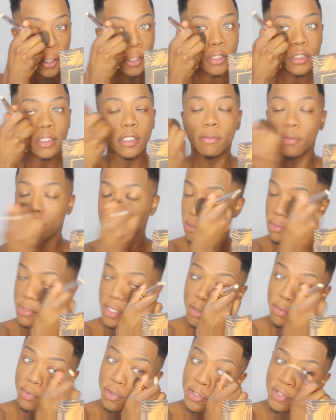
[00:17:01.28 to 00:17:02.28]
Sometimes
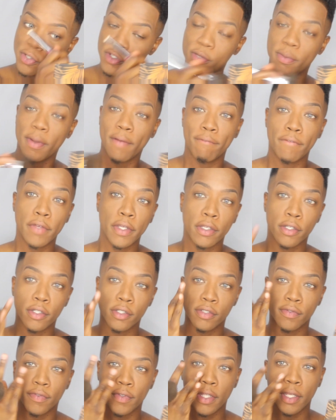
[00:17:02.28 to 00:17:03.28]
I will use my
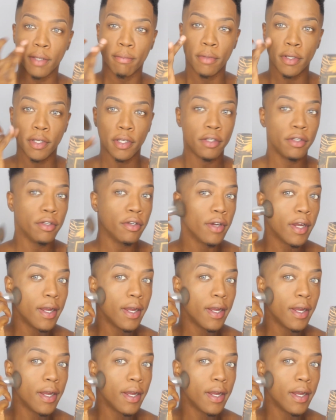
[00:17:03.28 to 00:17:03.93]
fingers for like my under